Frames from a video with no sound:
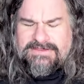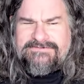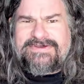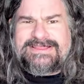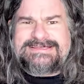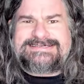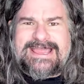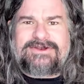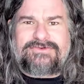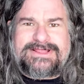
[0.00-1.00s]
Philly
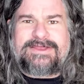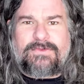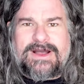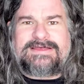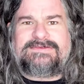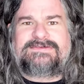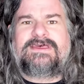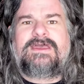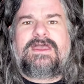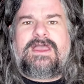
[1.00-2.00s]
sound really was
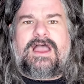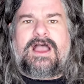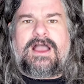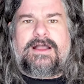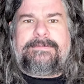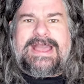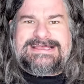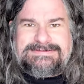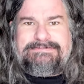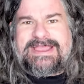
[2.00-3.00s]

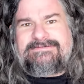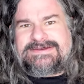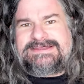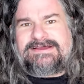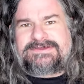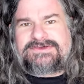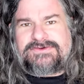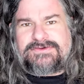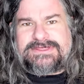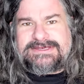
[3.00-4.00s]
as big of a deal
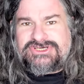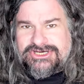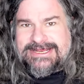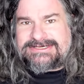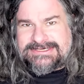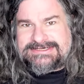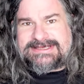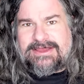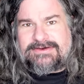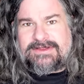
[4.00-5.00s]
to the changing
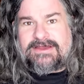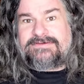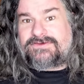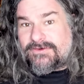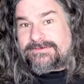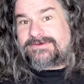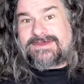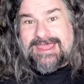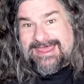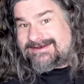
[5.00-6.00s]
sound of soul
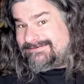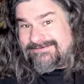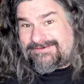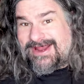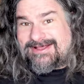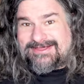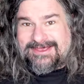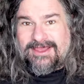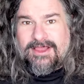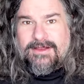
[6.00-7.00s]
music and,
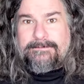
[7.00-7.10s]
frankly,